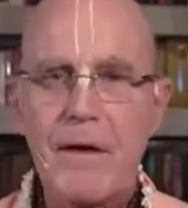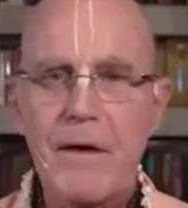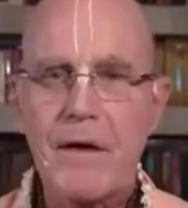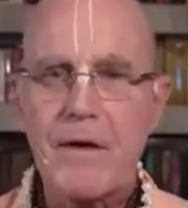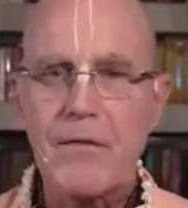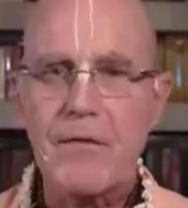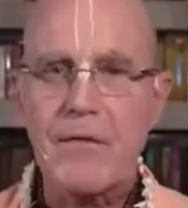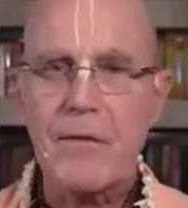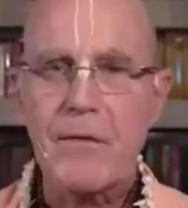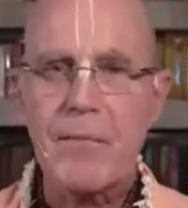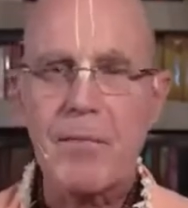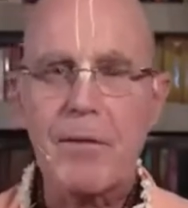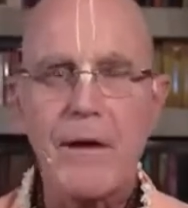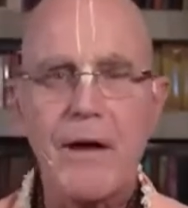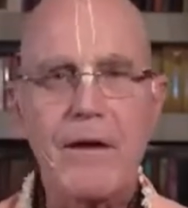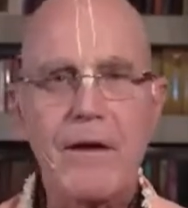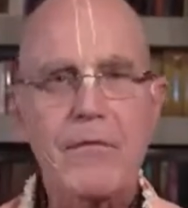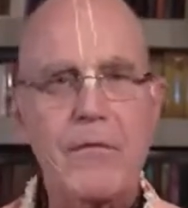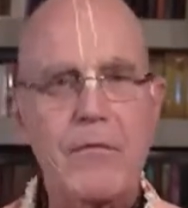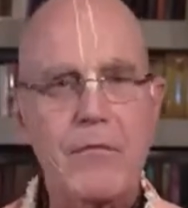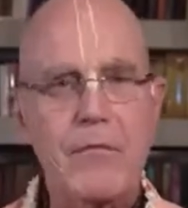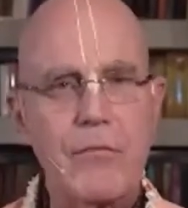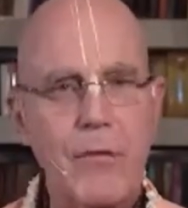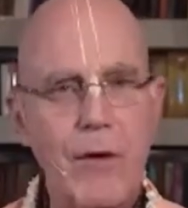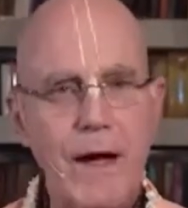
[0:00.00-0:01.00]
The
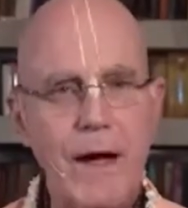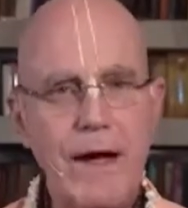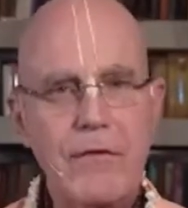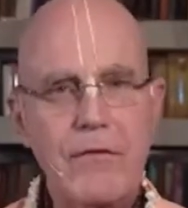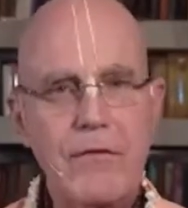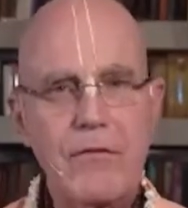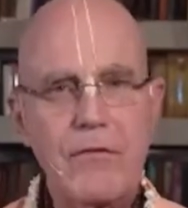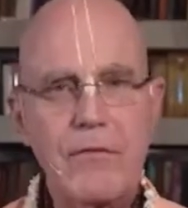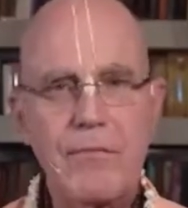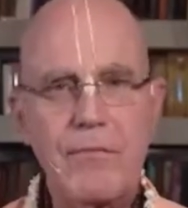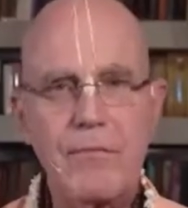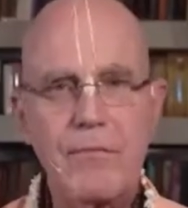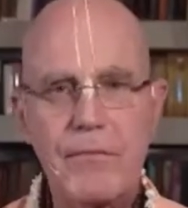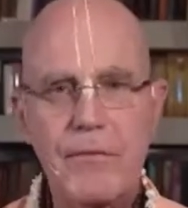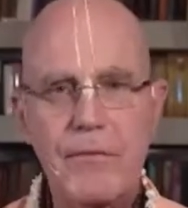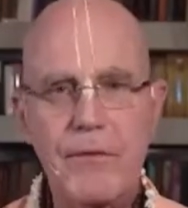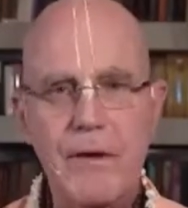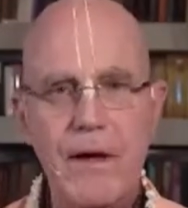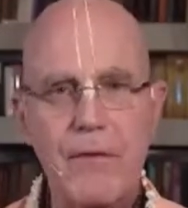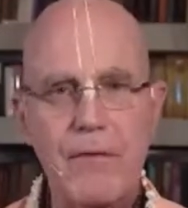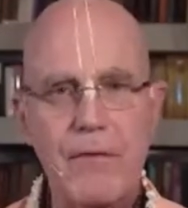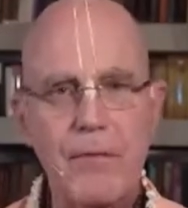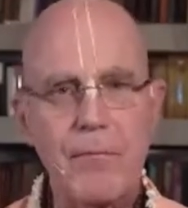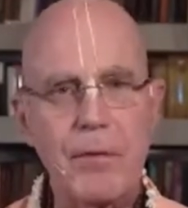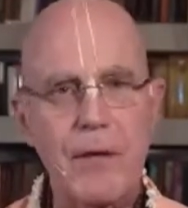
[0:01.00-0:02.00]
plagues of rats
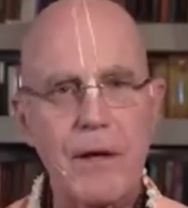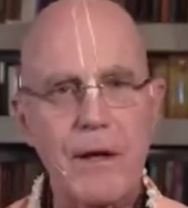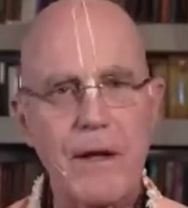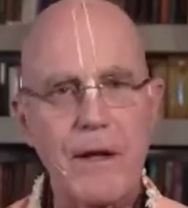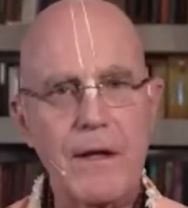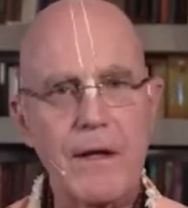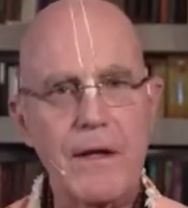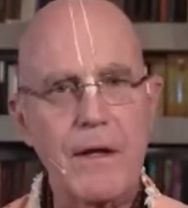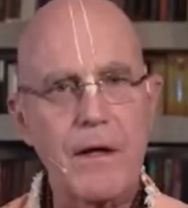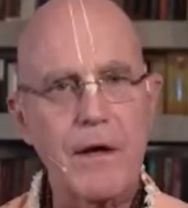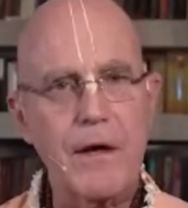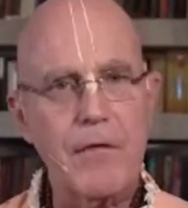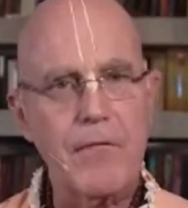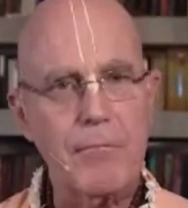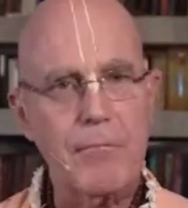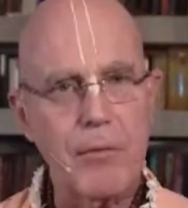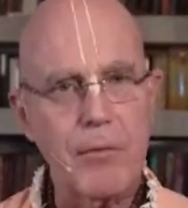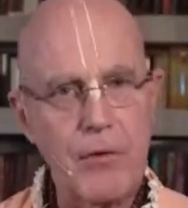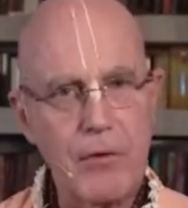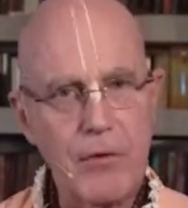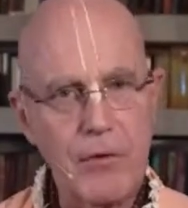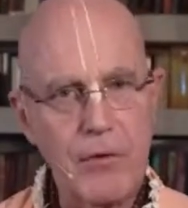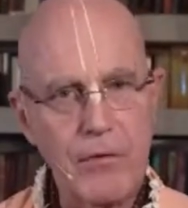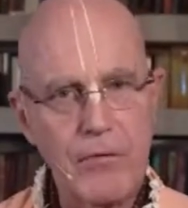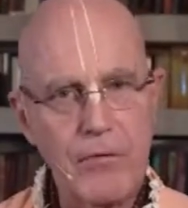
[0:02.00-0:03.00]
and the plague of
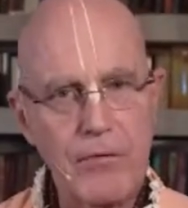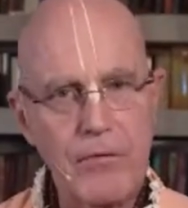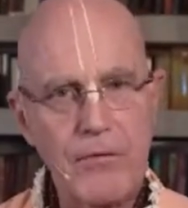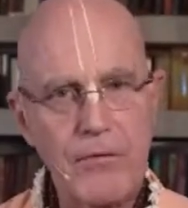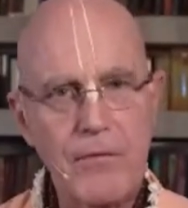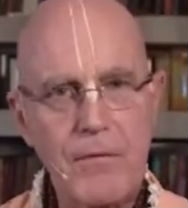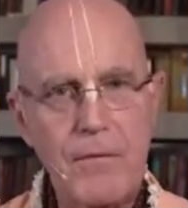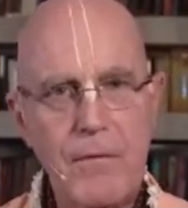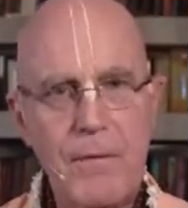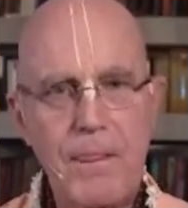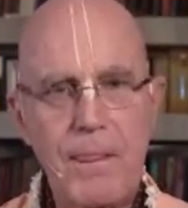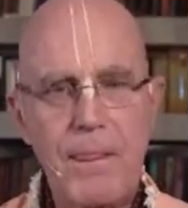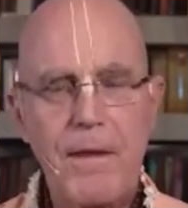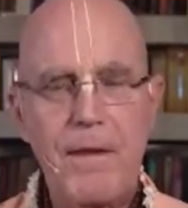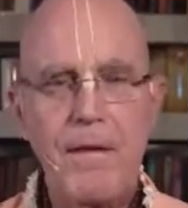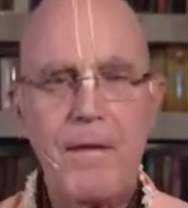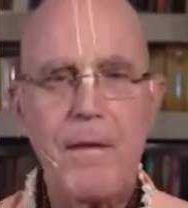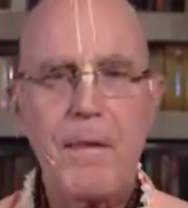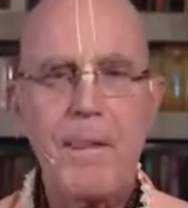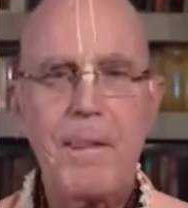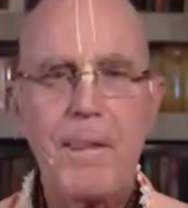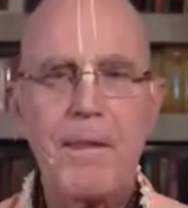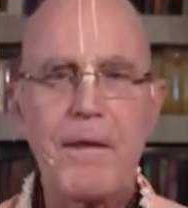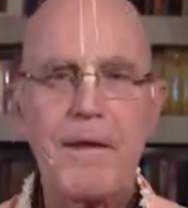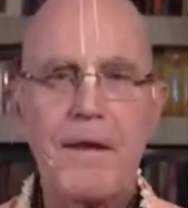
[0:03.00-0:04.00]
birds
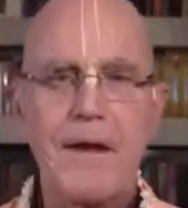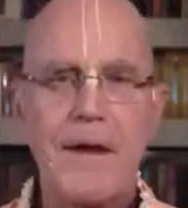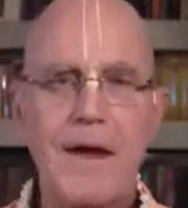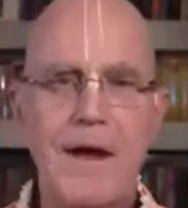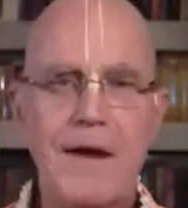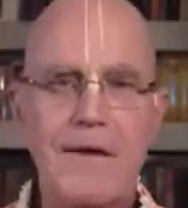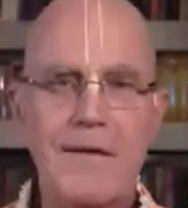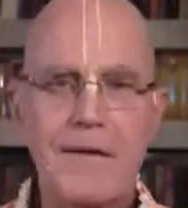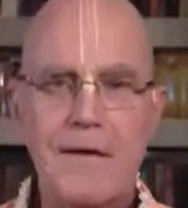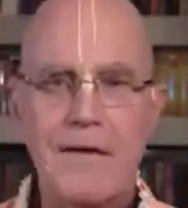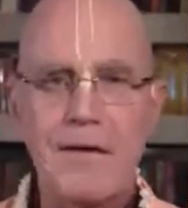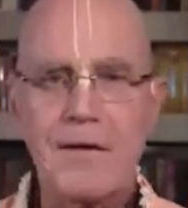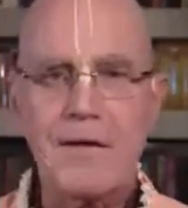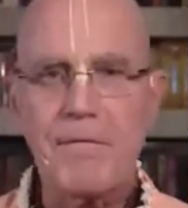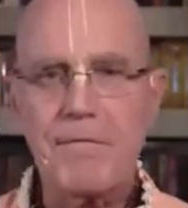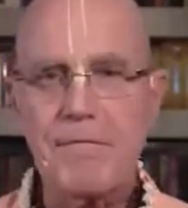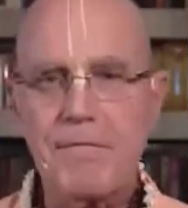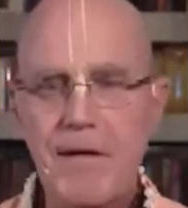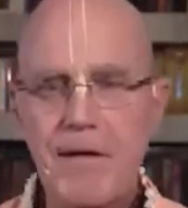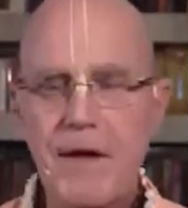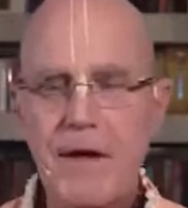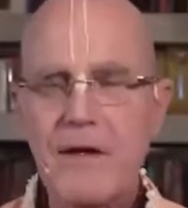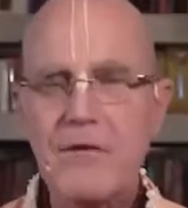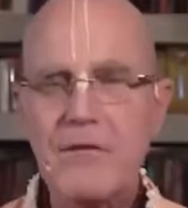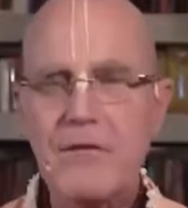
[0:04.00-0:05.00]
and an
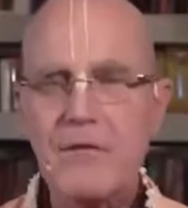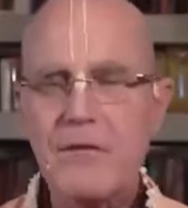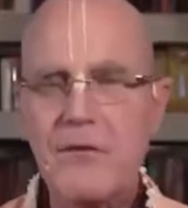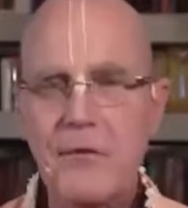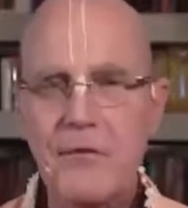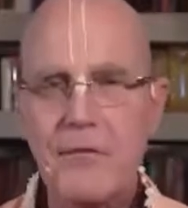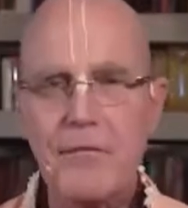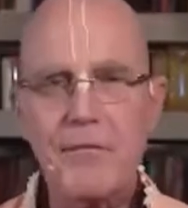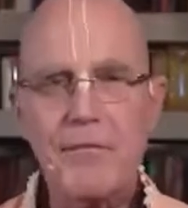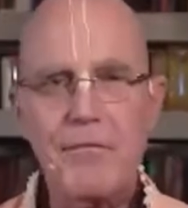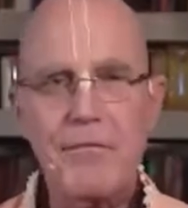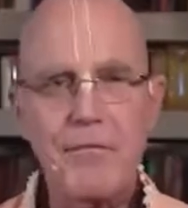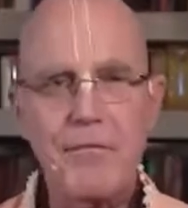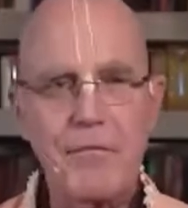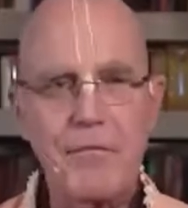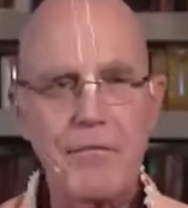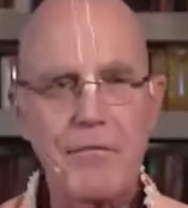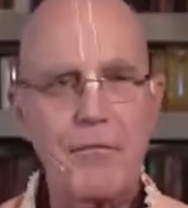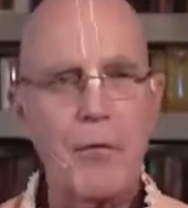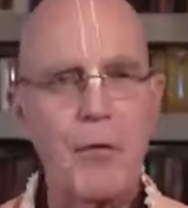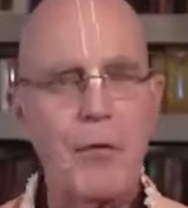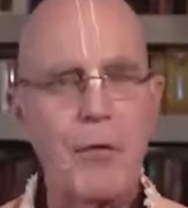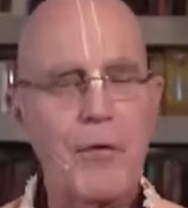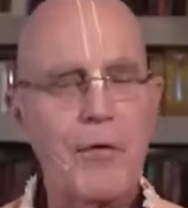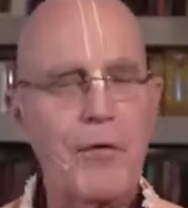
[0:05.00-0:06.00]
invasion of
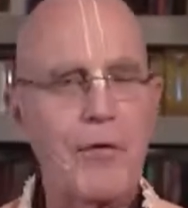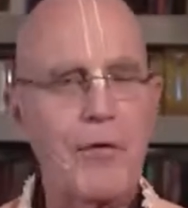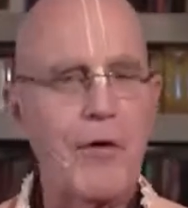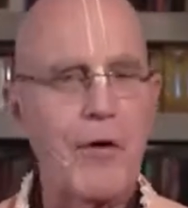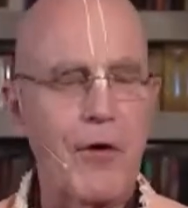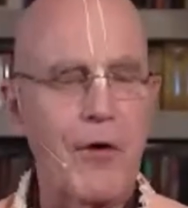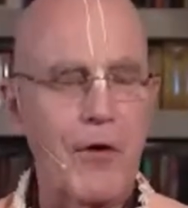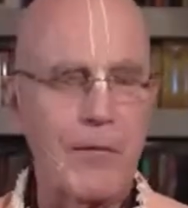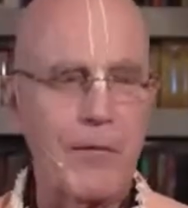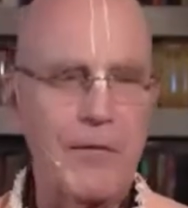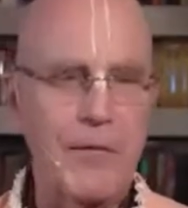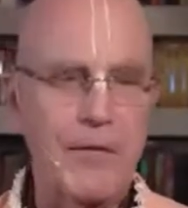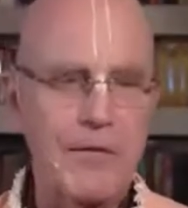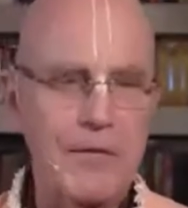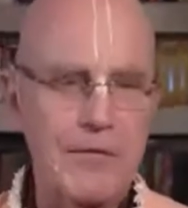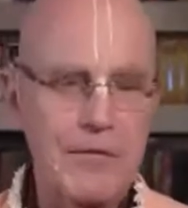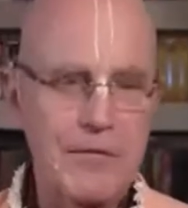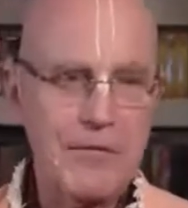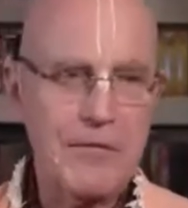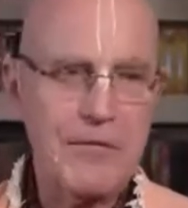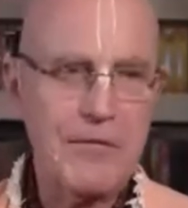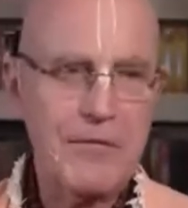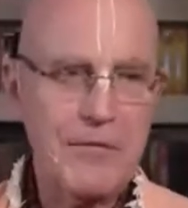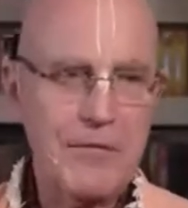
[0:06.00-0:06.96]
foreign armies.